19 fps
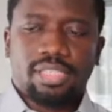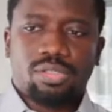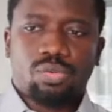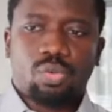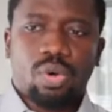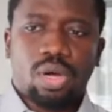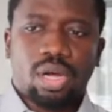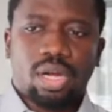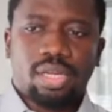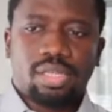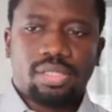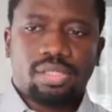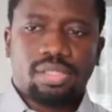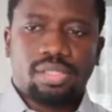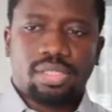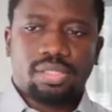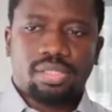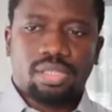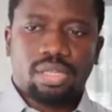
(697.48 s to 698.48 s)
is why
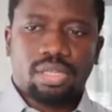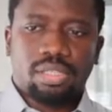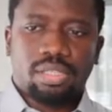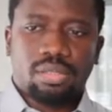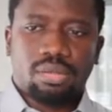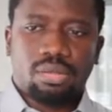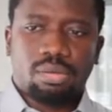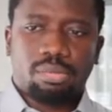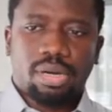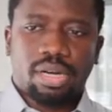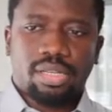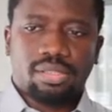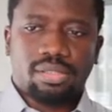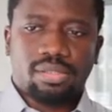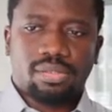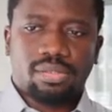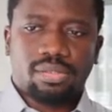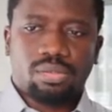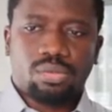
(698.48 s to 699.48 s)
CSI Europe asks
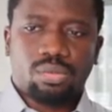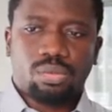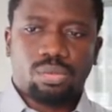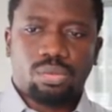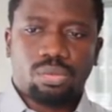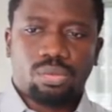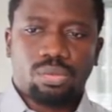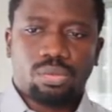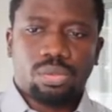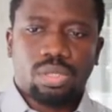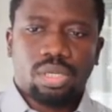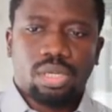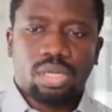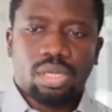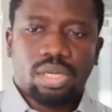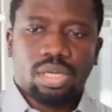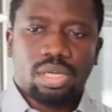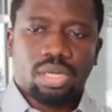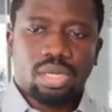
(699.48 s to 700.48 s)
us to
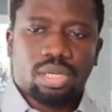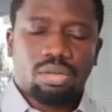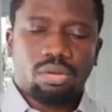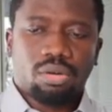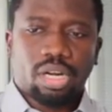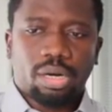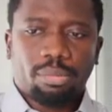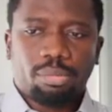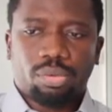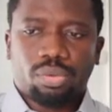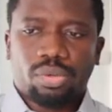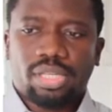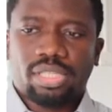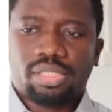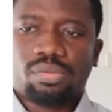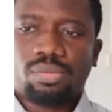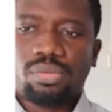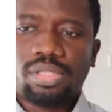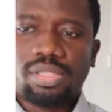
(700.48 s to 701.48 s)

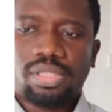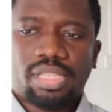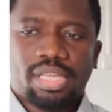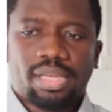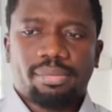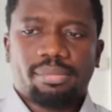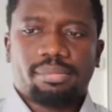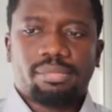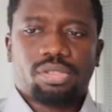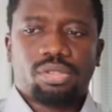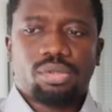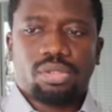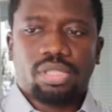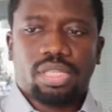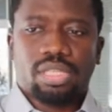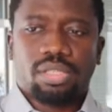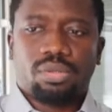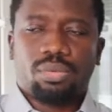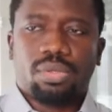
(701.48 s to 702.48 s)
collaborate with them so
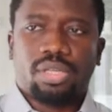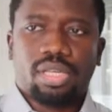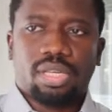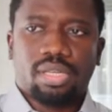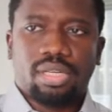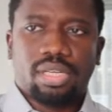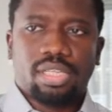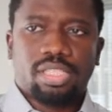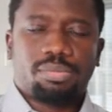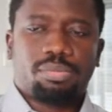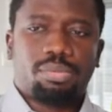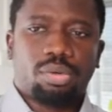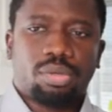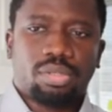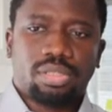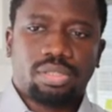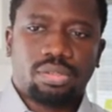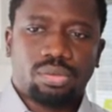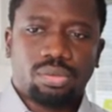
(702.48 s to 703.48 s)
that we can export
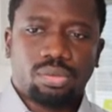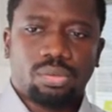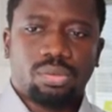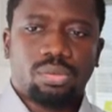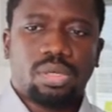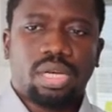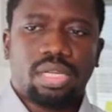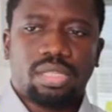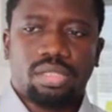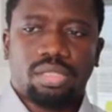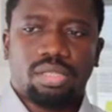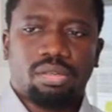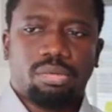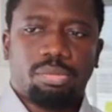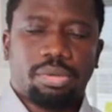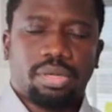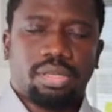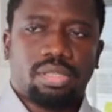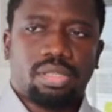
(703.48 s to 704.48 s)
it to other
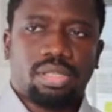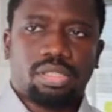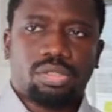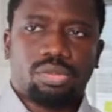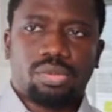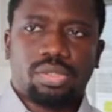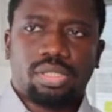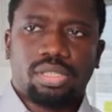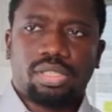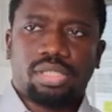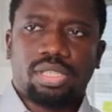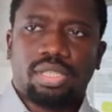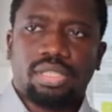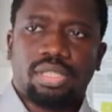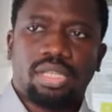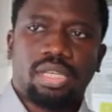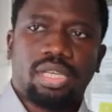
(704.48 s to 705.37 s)
European countries. And